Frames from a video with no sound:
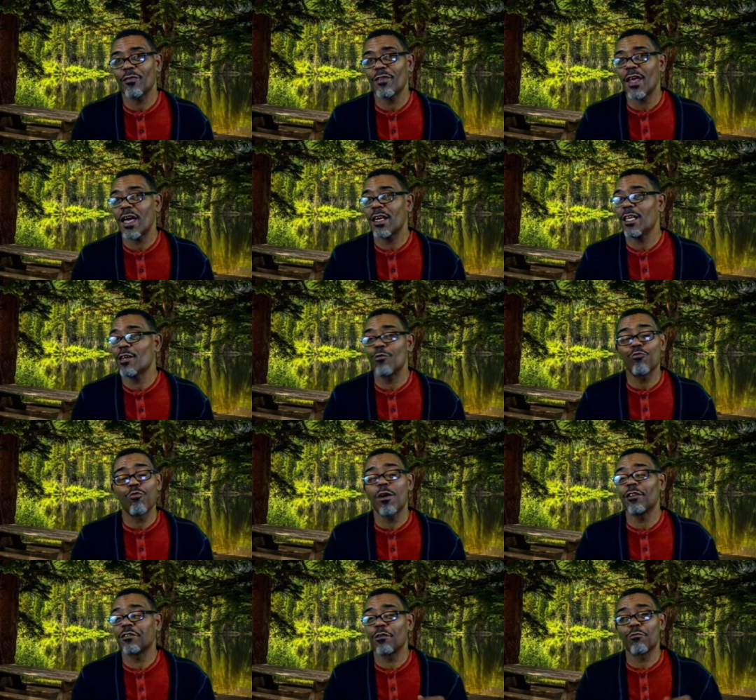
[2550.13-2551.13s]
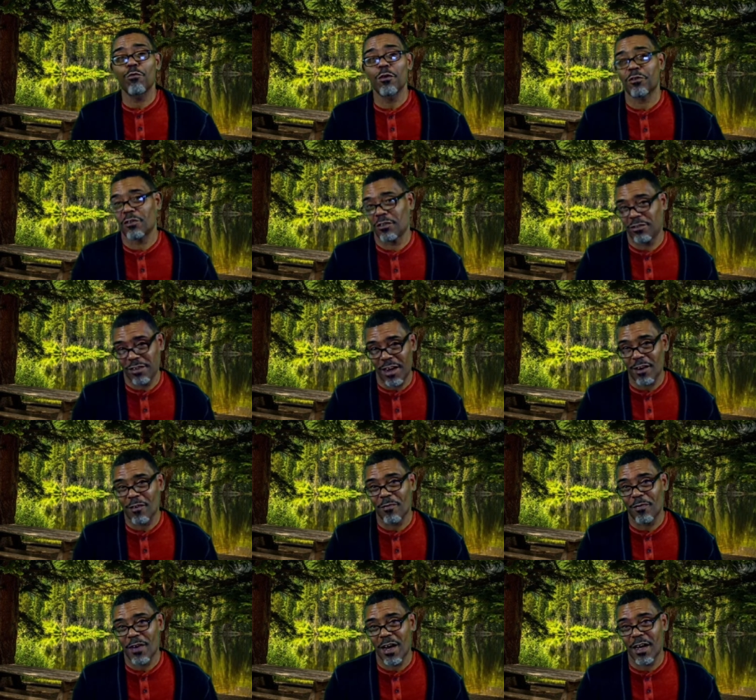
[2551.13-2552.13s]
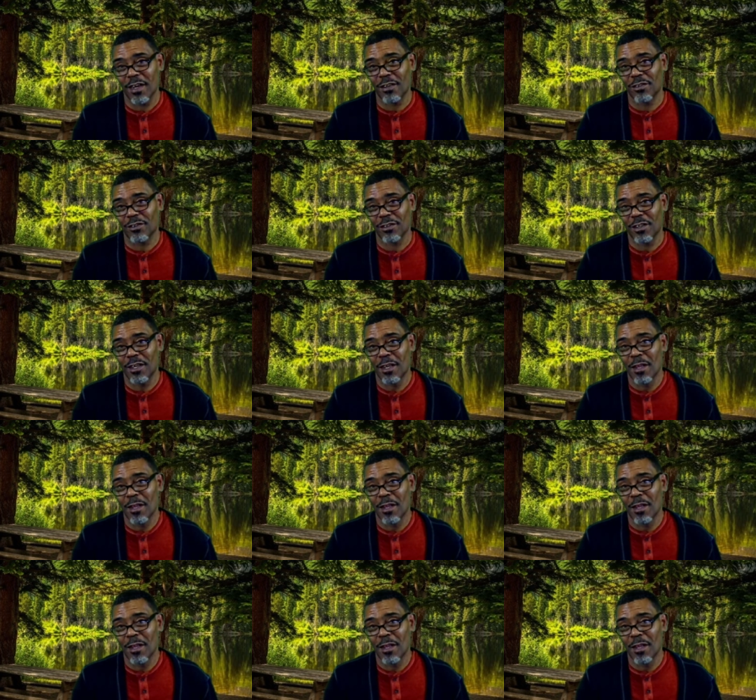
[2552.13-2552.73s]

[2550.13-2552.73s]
that it wasn't worth the sacrifice.